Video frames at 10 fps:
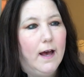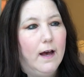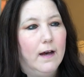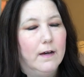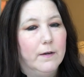
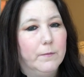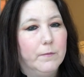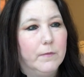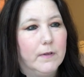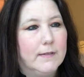
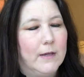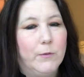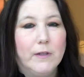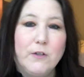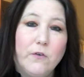because I
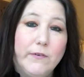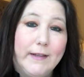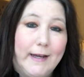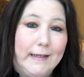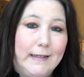really don't feel
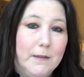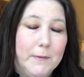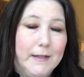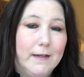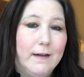like I need to
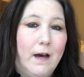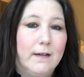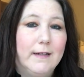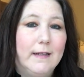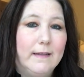be
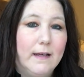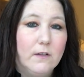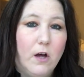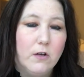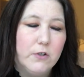on
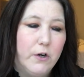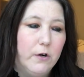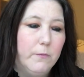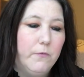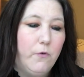anything
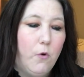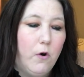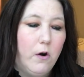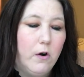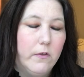long-term
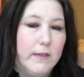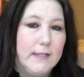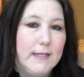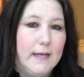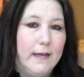for the
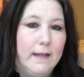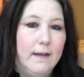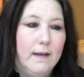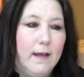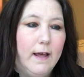
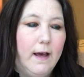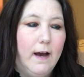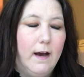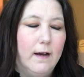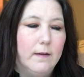TN.
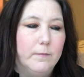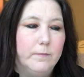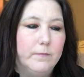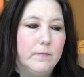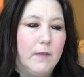
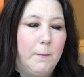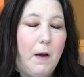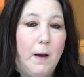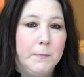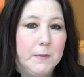I'm
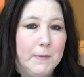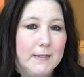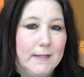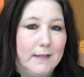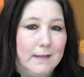
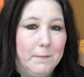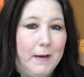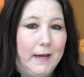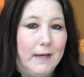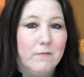optimistic that
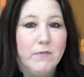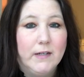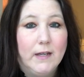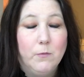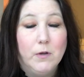my
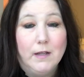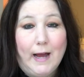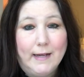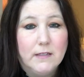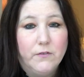MVD will
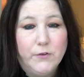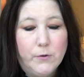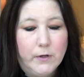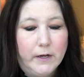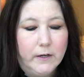last a
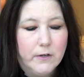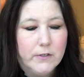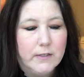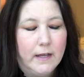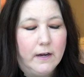few
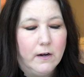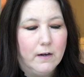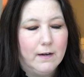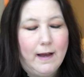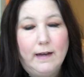years.
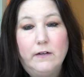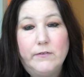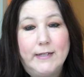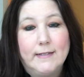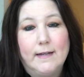There kind
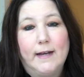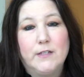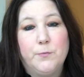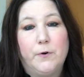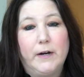of is an
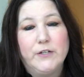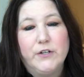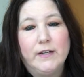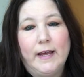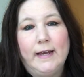
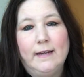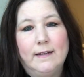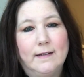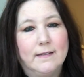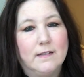expiration
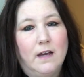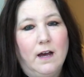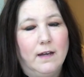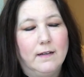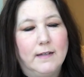date. It's
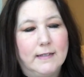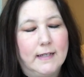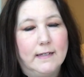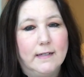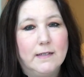not
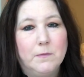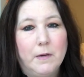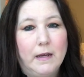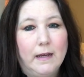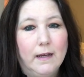intended to
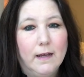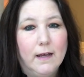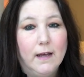be